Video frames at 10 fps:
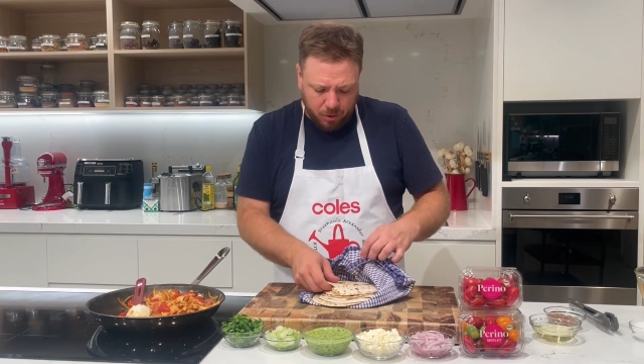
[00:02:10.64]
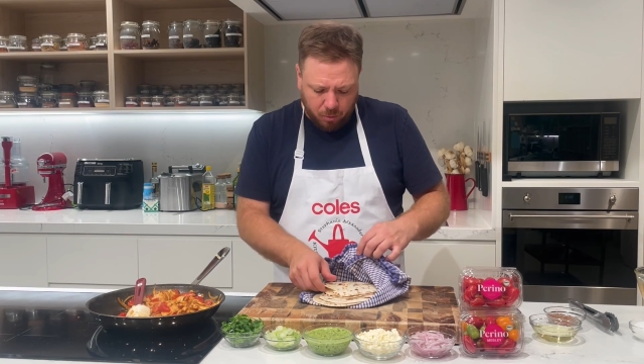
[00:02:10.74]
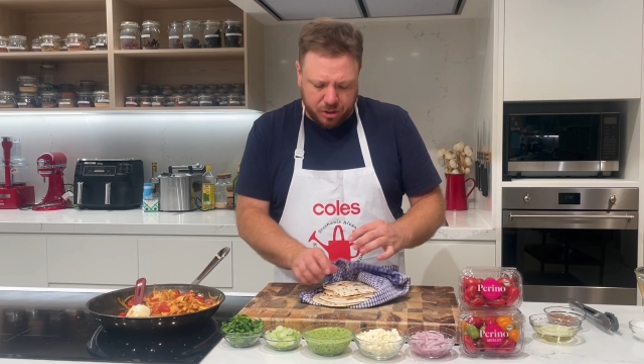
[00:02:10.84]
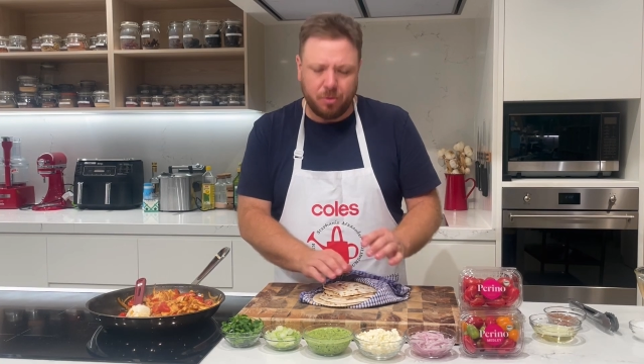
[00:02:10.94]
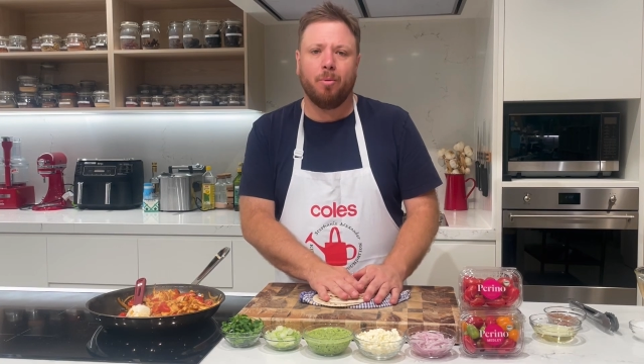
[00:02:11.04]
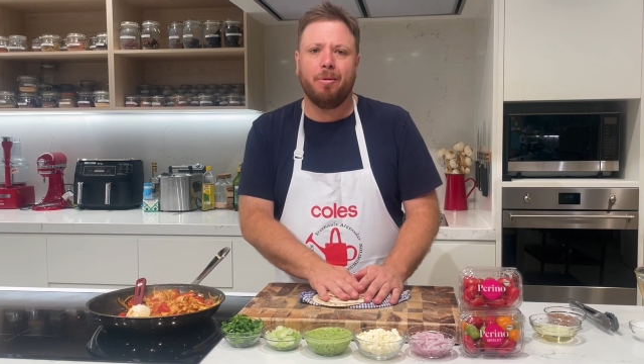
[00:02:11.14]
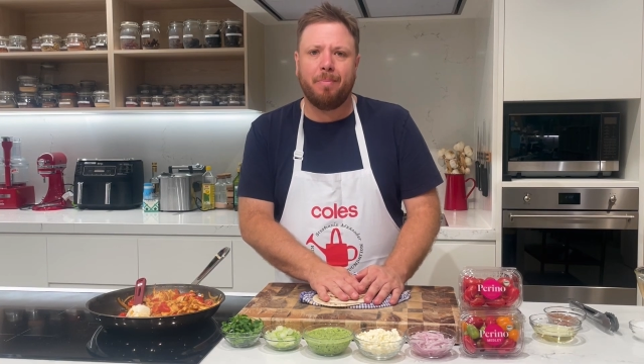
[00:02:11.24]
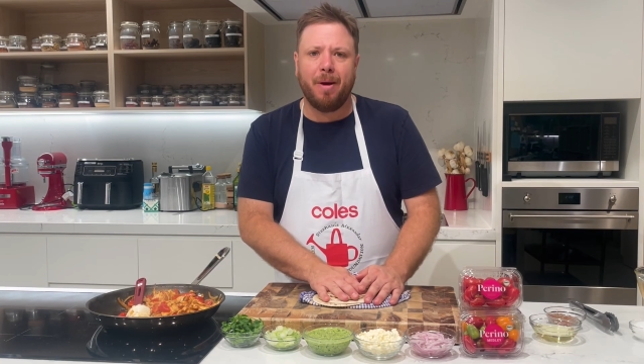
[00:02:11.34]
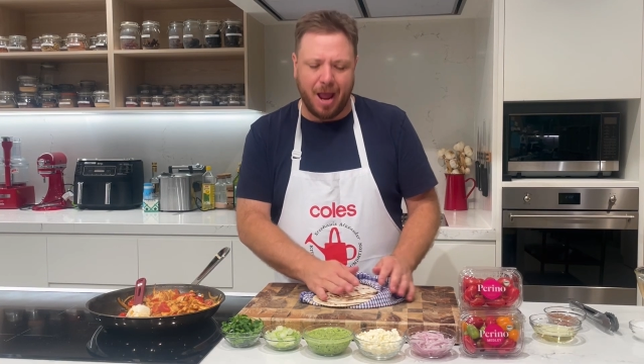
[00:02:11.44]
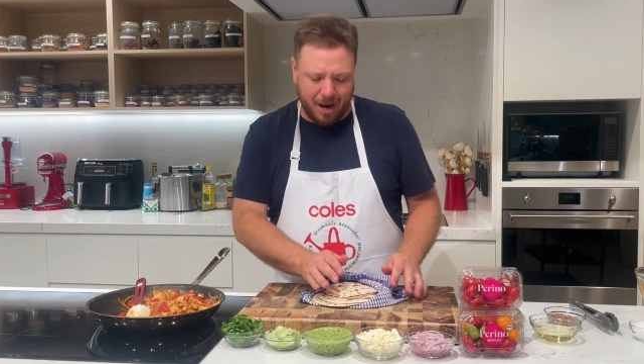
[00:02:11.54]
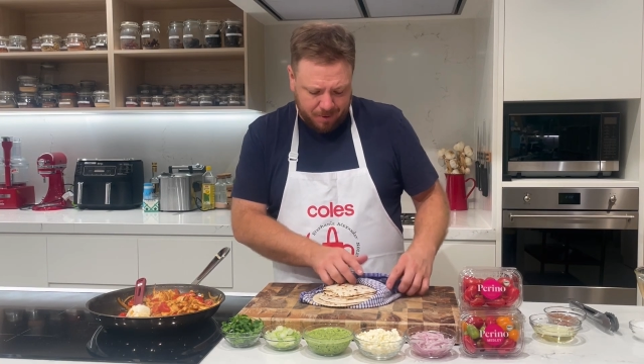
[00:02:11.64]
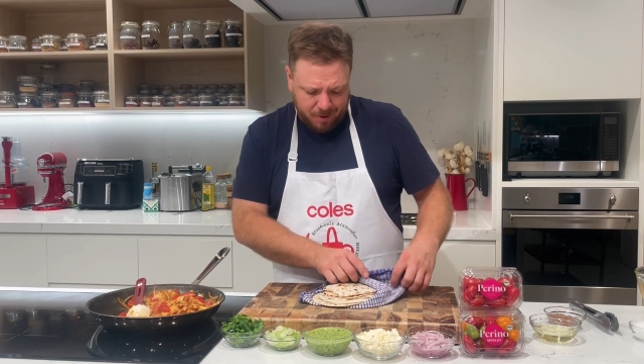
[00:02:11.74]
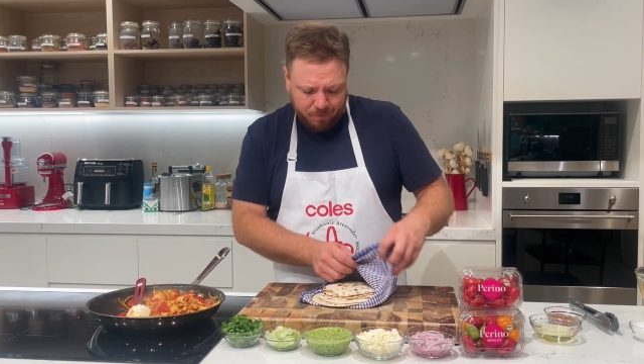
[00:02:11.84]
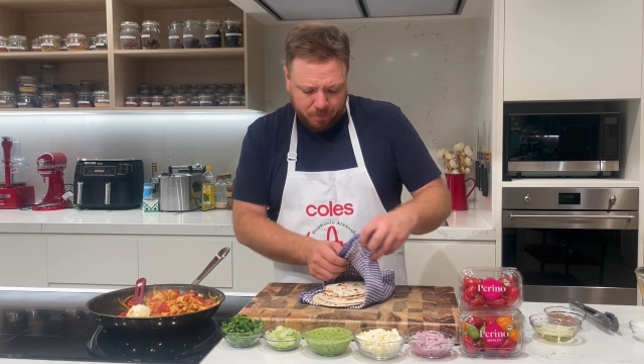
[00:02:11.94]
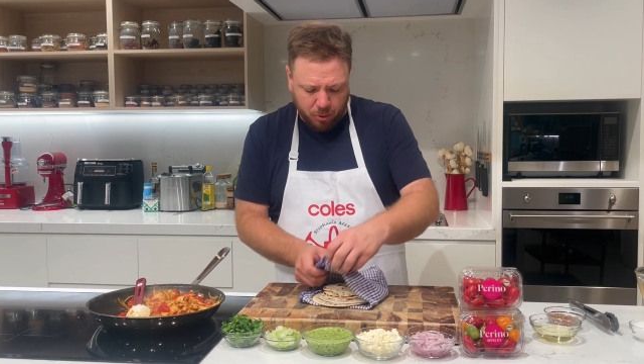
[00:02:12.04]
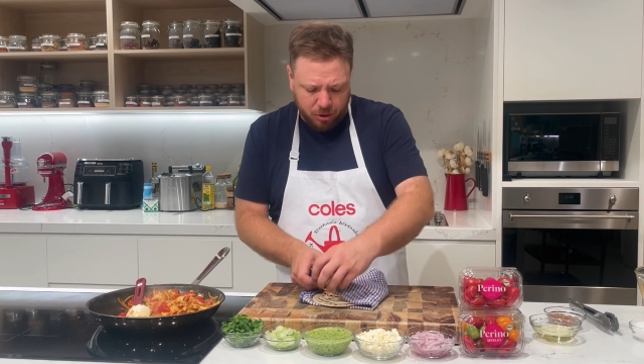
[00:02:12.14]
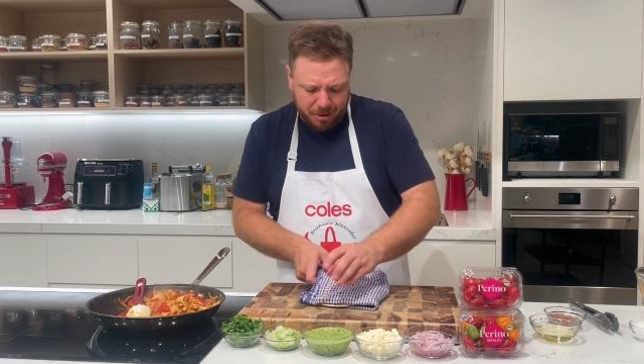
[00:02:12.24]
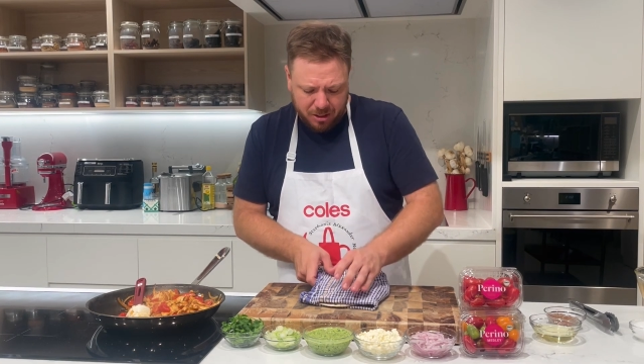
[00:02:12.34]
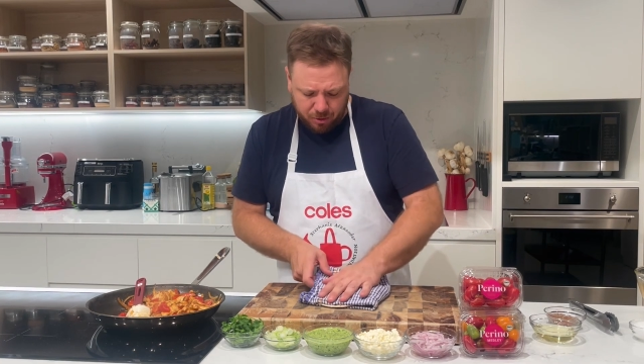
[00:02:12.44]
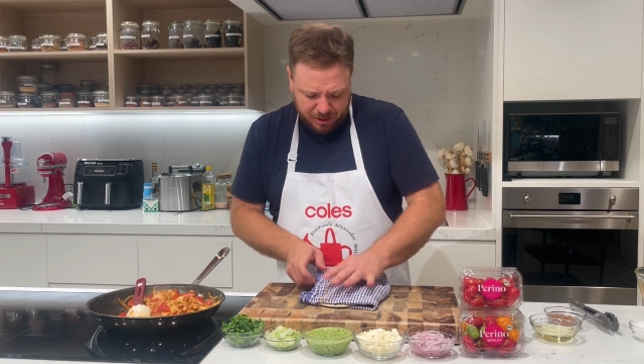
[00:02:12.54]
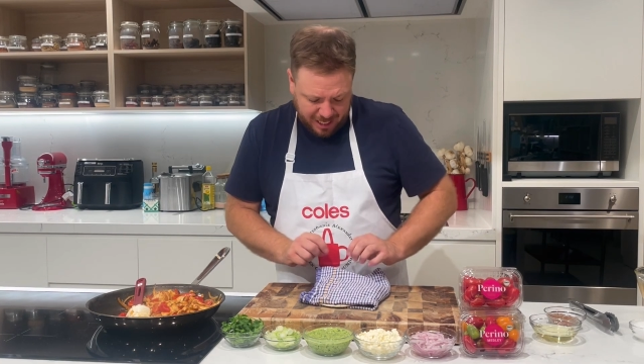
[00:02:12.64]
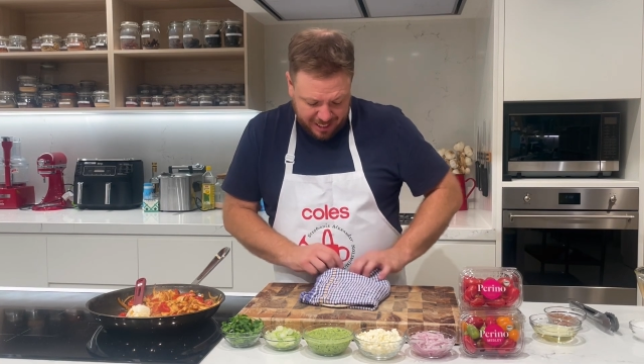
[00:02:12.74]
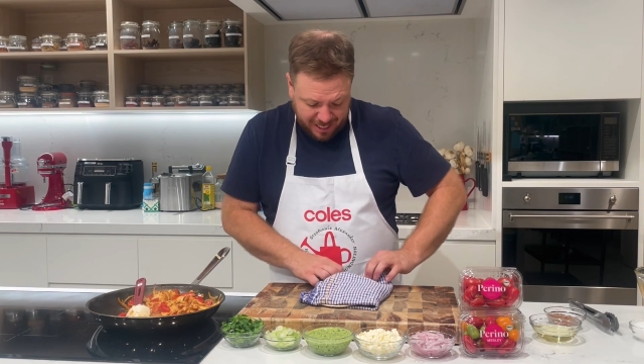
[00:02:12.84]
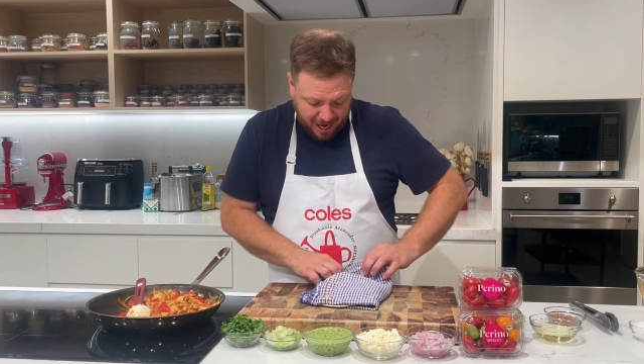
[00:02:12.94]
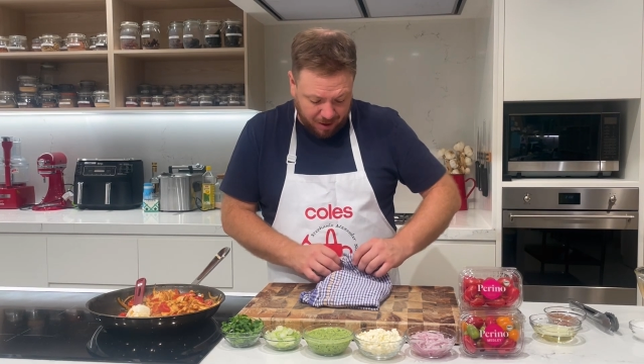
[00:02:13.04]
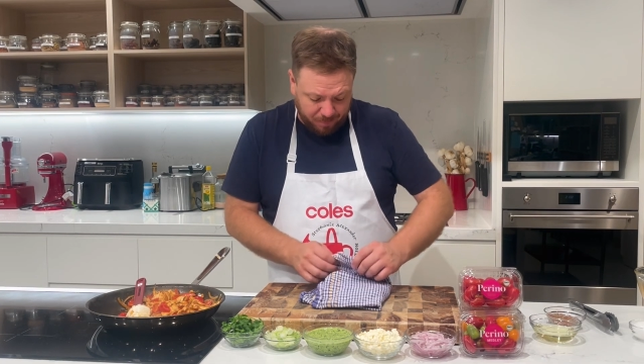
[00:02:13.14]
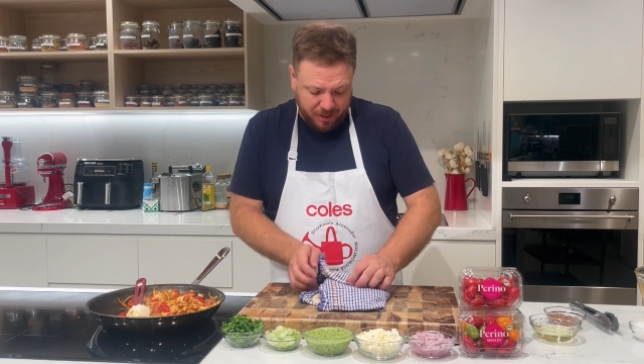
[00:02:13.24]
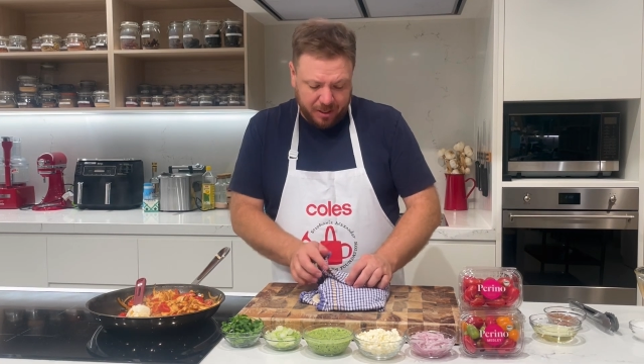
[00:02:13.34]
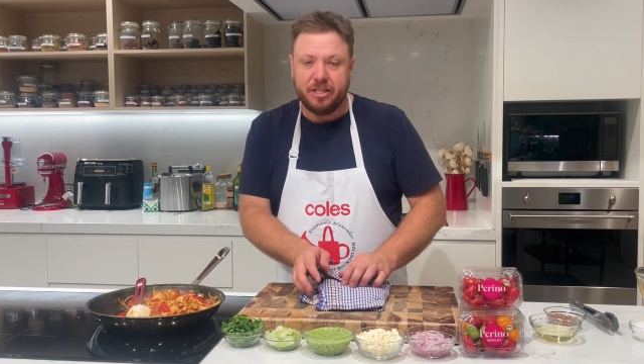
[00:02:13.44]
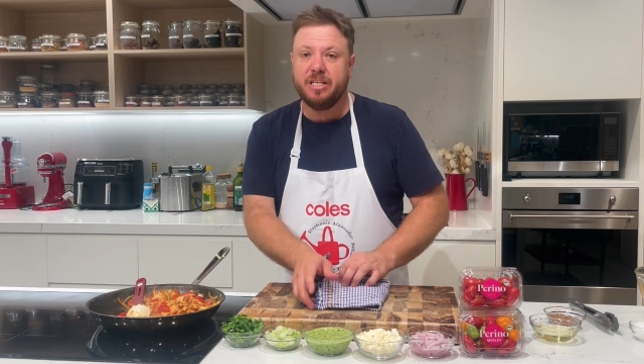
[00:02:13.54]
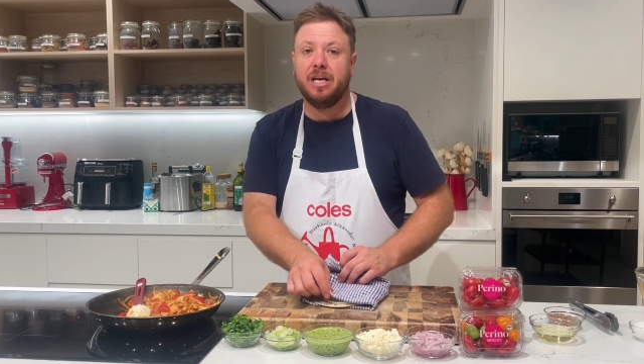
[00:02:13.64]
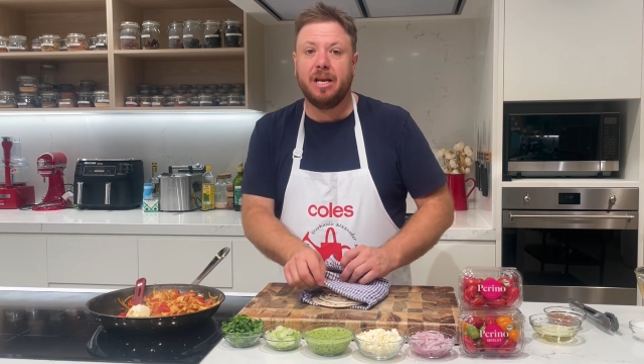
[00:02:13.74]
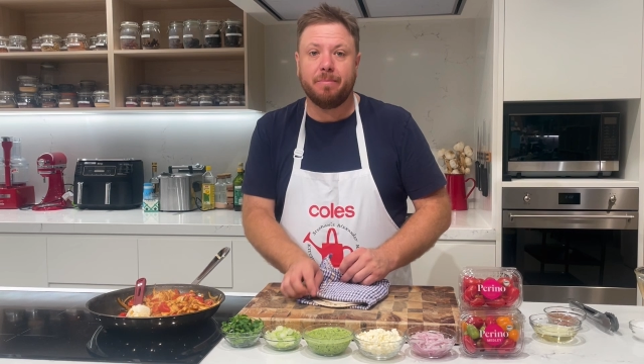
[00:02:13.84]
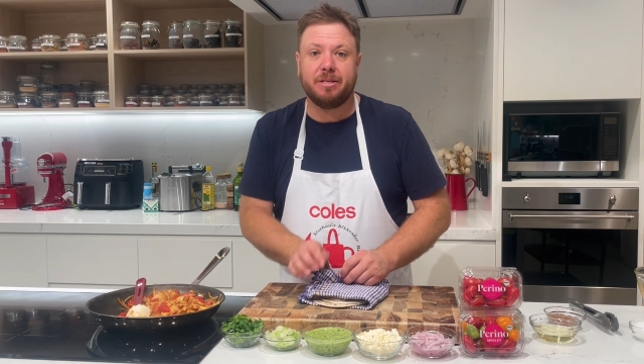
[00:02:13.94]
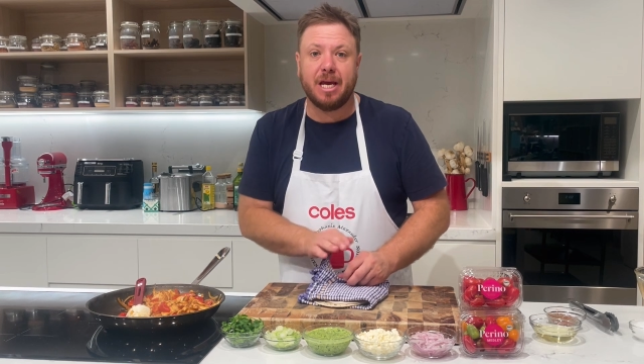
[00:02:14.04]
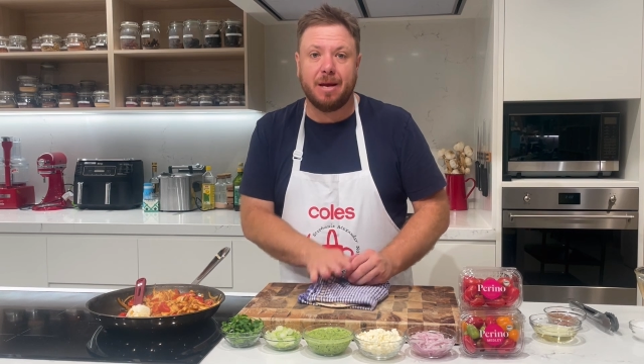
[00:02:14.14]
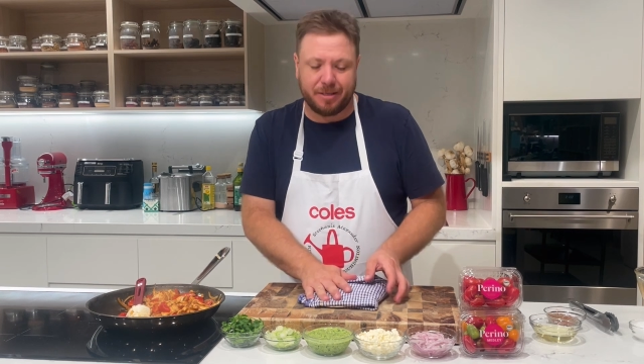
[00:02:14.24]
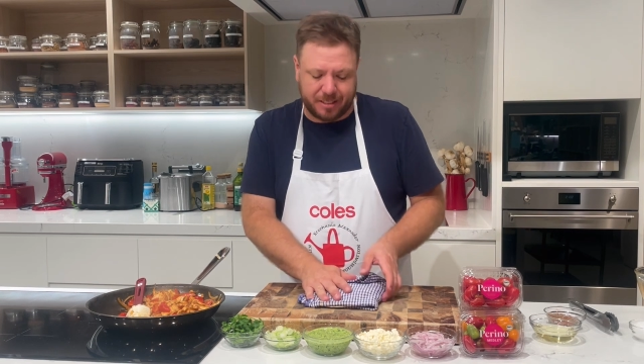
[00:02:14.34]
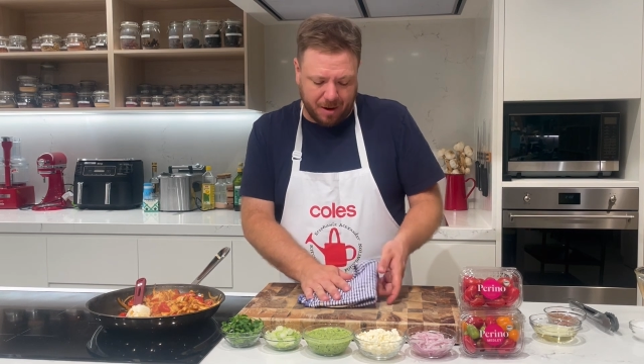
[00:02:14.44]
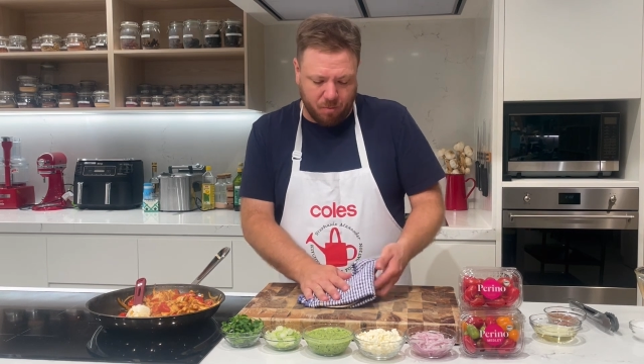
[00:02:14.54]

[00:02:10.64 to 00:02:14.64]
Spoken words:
Once you're warm in a pan, put them into a tea towel just to let them steam and stay